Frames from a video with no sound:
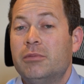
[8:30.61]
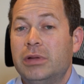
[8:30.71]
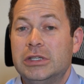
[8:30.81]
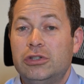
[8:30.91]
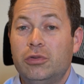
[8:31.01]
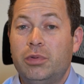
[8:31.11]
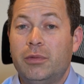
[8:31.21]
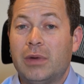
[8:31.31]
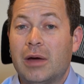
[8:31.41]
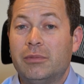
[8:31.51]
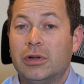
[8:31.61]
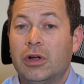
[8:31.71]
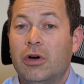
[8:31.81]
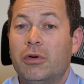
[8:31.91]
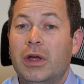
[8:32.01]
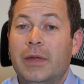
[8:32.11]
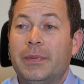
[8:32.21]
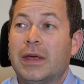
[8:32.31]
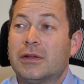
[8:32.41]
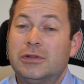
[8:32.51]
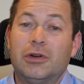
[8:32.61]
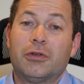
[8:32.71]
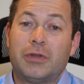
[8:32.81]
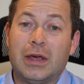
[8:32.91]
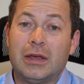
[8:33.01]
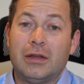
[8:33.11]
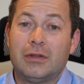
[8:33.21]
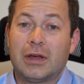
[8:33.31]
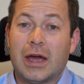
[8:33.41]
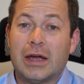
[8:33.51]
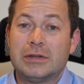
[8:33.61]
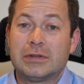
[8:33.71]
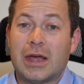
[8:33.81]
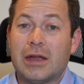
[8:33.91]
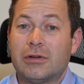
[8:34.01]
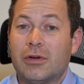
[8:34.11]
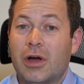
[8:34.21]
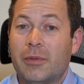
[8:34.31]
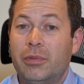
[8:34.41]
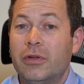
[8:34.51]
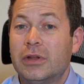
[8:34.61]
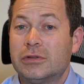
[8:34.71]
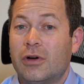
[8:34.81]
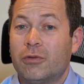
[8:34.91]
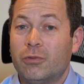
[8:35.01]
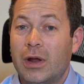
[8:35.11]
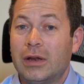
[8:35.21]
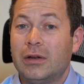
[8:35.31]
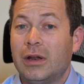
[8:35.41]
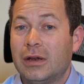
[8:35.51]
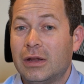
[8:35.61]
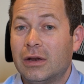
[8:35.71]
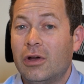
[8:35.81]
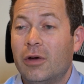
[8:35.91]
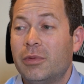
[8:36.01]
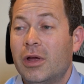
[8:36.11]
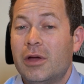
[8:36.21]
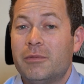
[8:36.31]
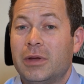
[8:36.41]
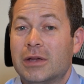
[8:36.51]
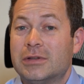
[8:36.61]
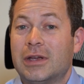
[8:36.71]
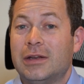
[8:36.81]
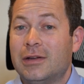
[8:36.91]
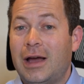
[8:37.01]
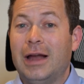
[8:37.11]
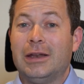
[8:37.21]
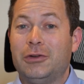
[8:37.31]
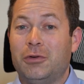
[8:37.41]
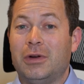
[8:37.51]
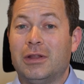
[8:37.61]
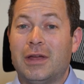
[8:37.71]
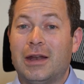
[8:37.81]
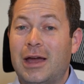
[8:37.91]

please do put them down below and consider thanking the guys that uh, put this on Reddit and in GitHub because, again, I didn't do any of that.